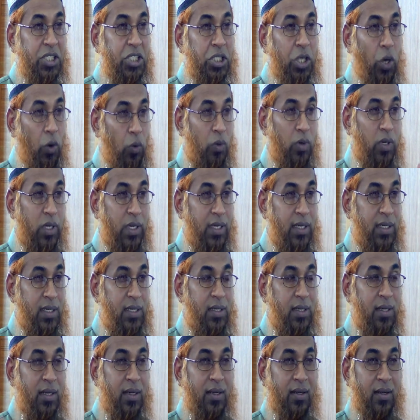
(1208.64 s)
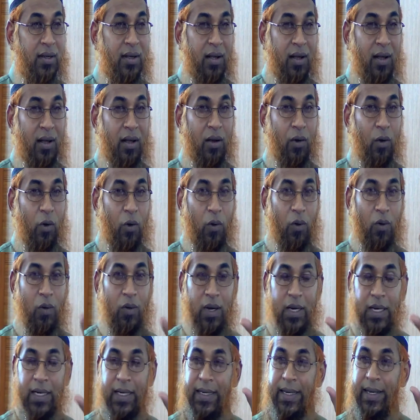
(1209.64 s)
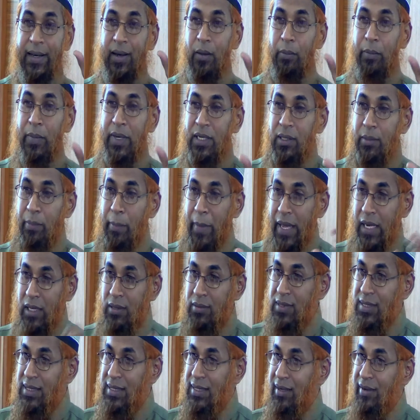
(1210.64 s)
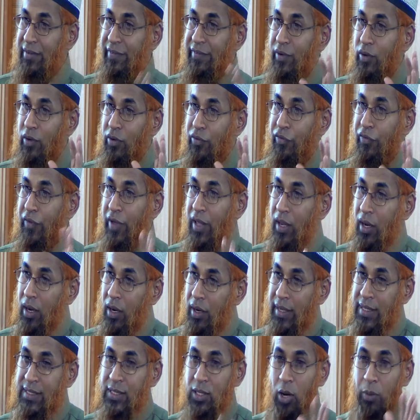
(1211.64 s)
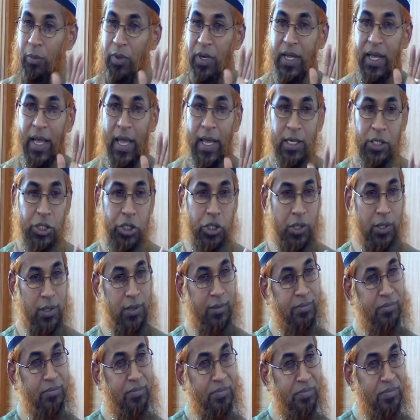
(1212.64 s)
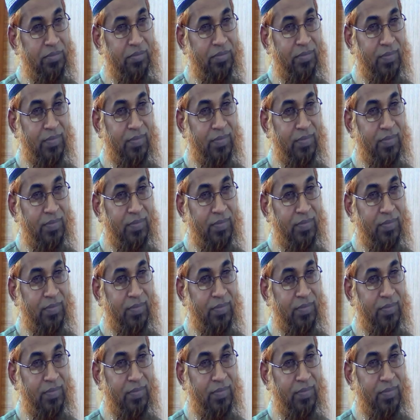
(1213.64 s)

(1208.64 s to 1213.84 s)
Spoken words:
shouldered all commitments and fulfilled his obligation.